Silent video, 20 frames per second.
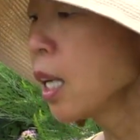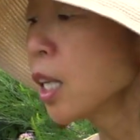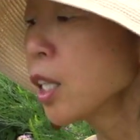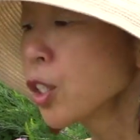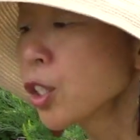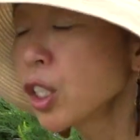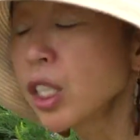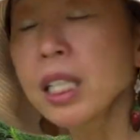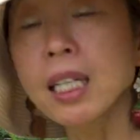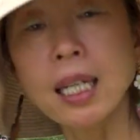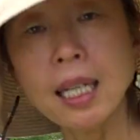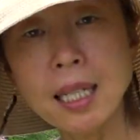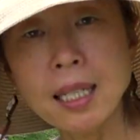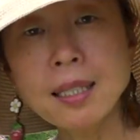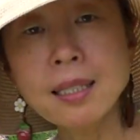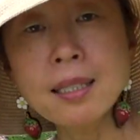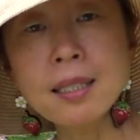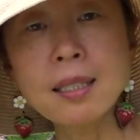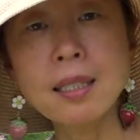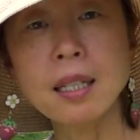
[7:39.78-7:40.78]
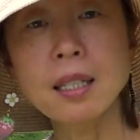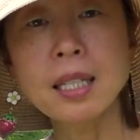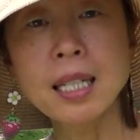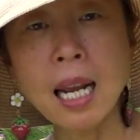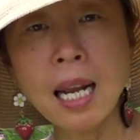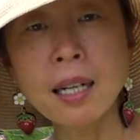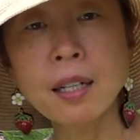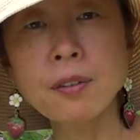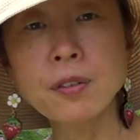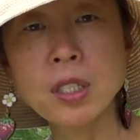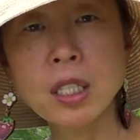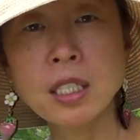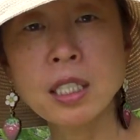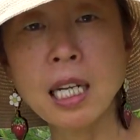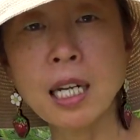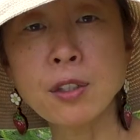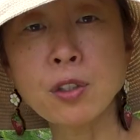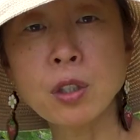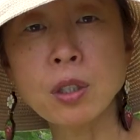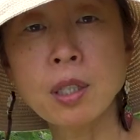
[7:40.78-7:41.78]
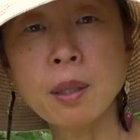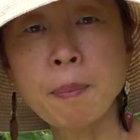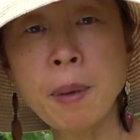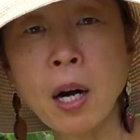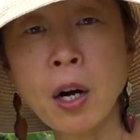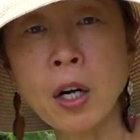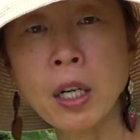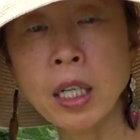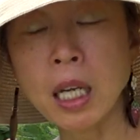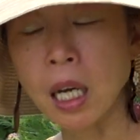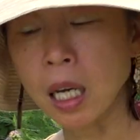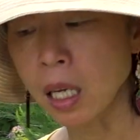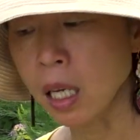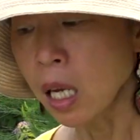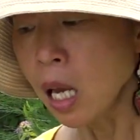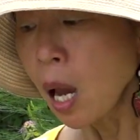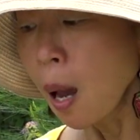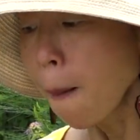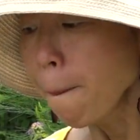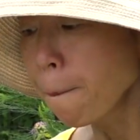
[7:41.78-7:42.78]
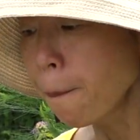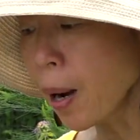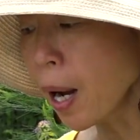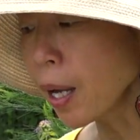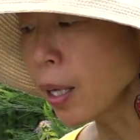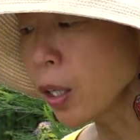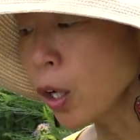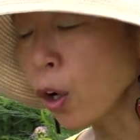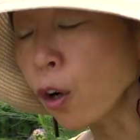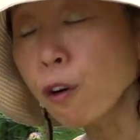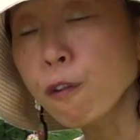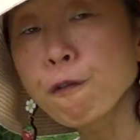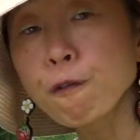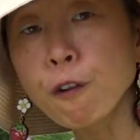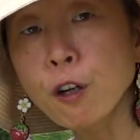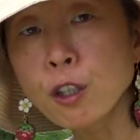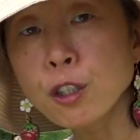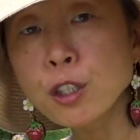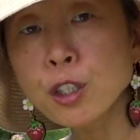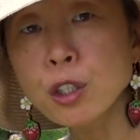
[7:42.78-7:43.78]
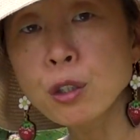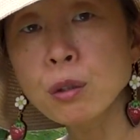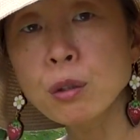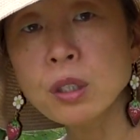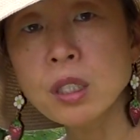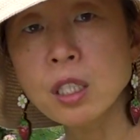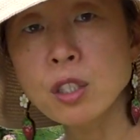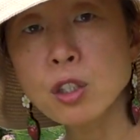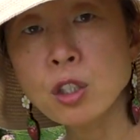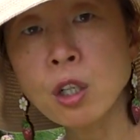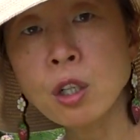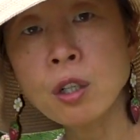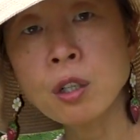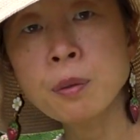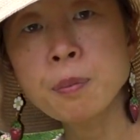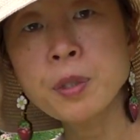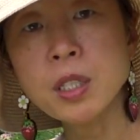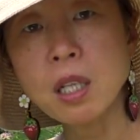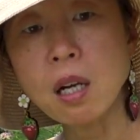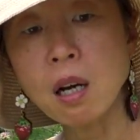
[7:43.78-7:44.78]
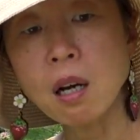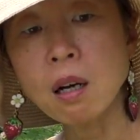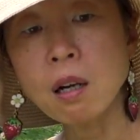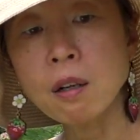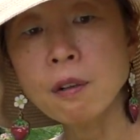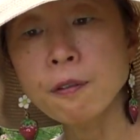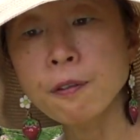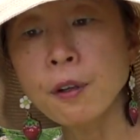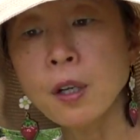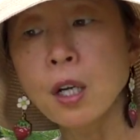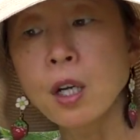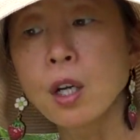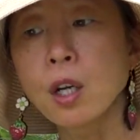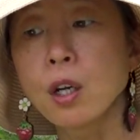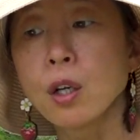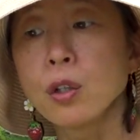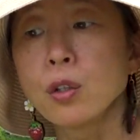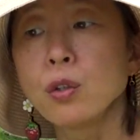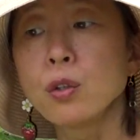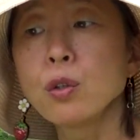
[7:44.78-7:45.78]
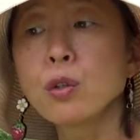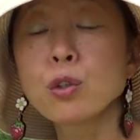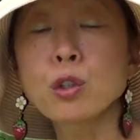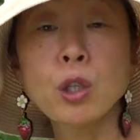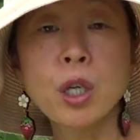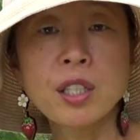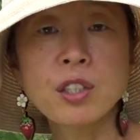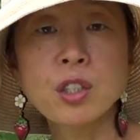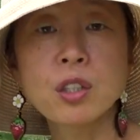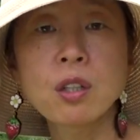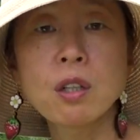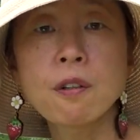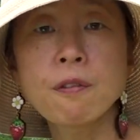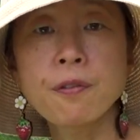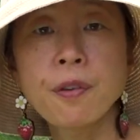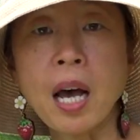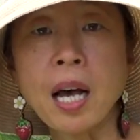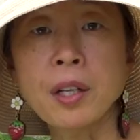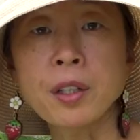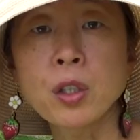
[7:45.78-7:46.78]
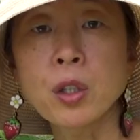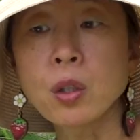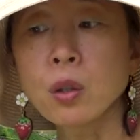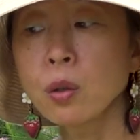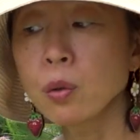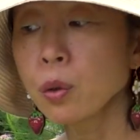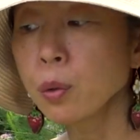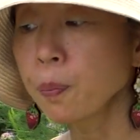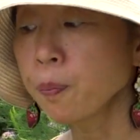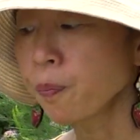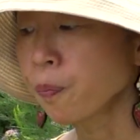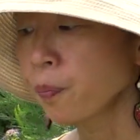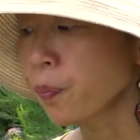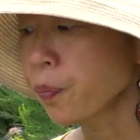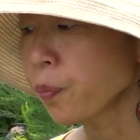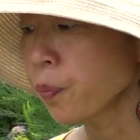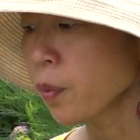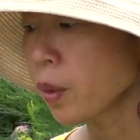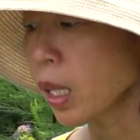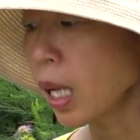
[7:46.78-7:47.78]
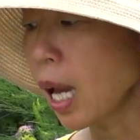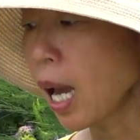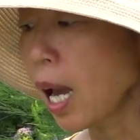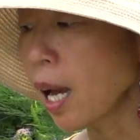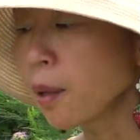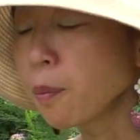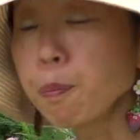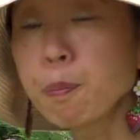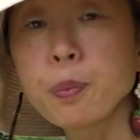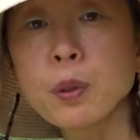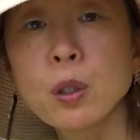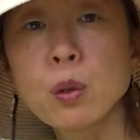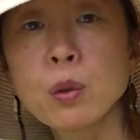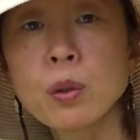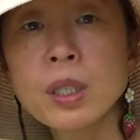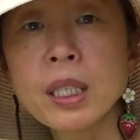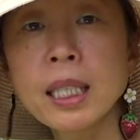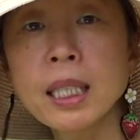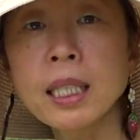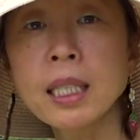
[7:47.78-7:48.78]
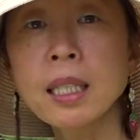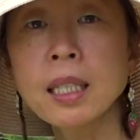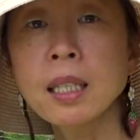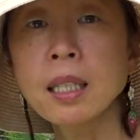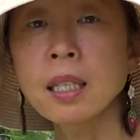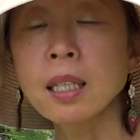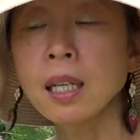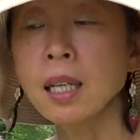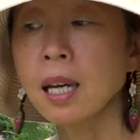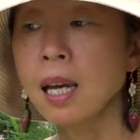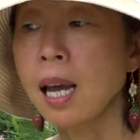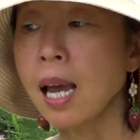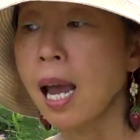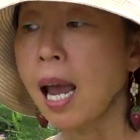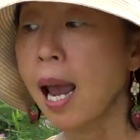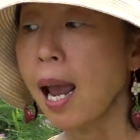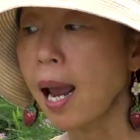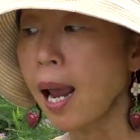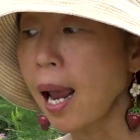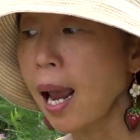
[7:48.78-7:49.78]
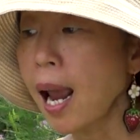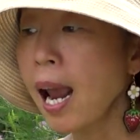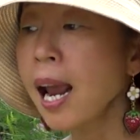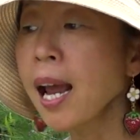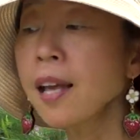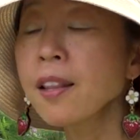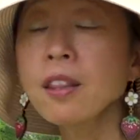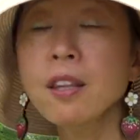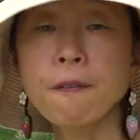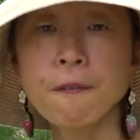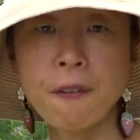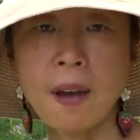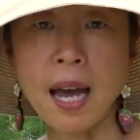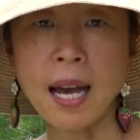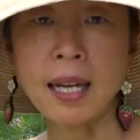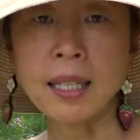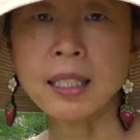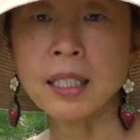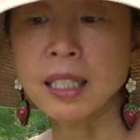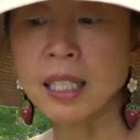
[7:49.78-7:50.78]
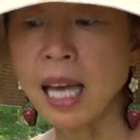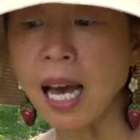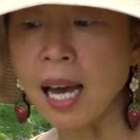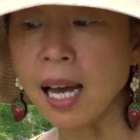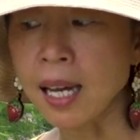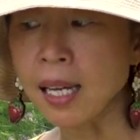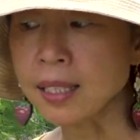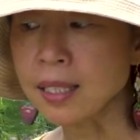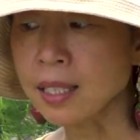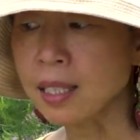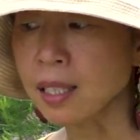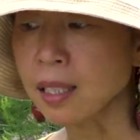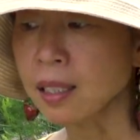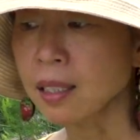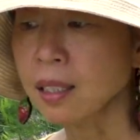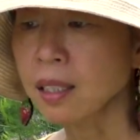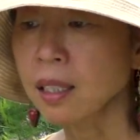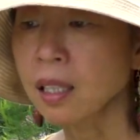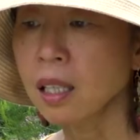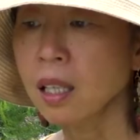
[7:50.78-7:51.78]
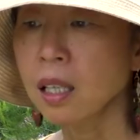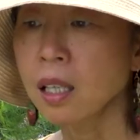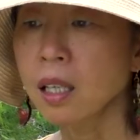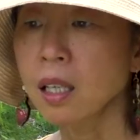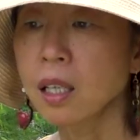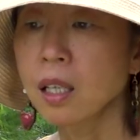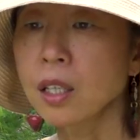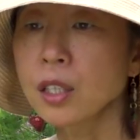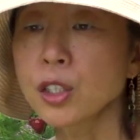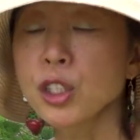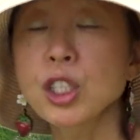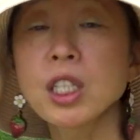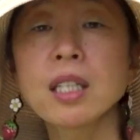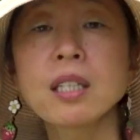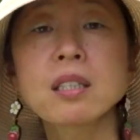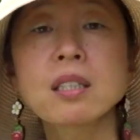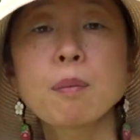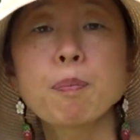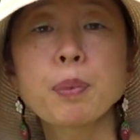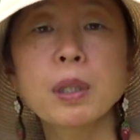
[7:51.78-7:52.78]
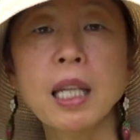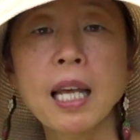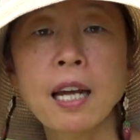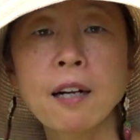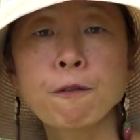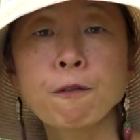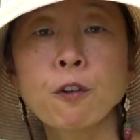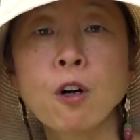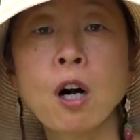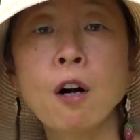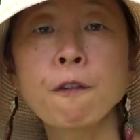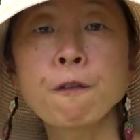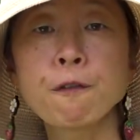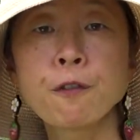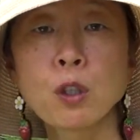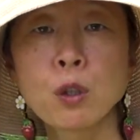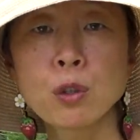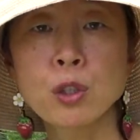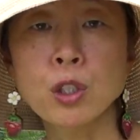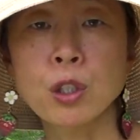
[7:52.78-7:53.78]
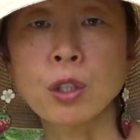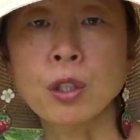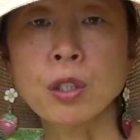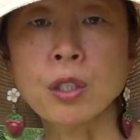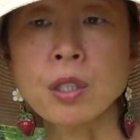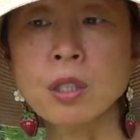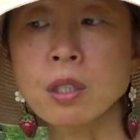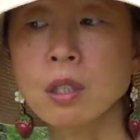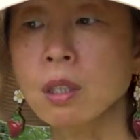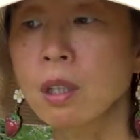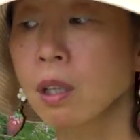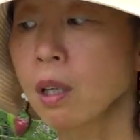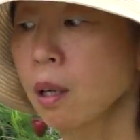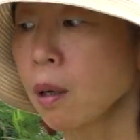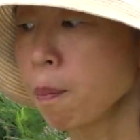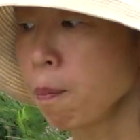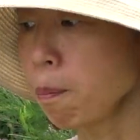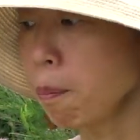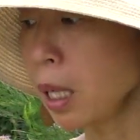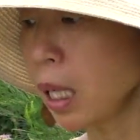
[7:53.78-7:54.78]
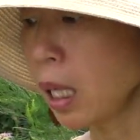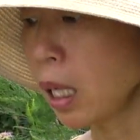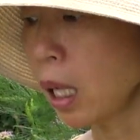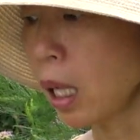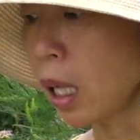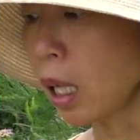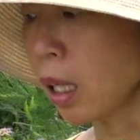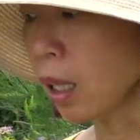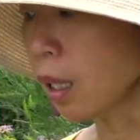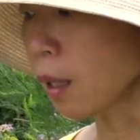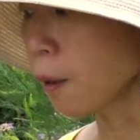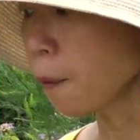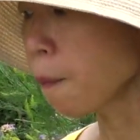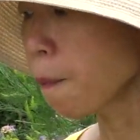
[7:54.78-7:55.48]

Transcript: she is native to Central America, but her virtues in terms of nutritional value and beauty, and the fact that she is a plant for our futures, meaning